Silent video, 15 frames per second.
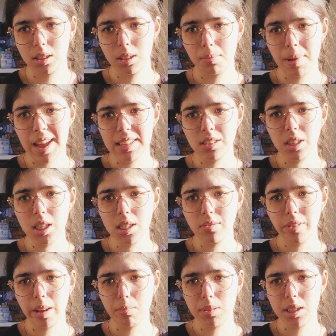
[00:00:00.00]
to master his
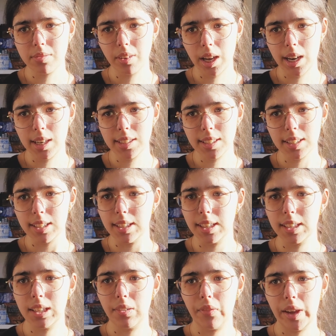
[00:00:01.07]
family's fighting technique
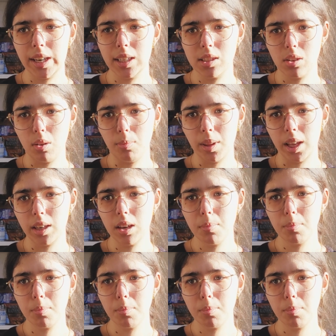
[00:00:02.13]
and defend his homeland.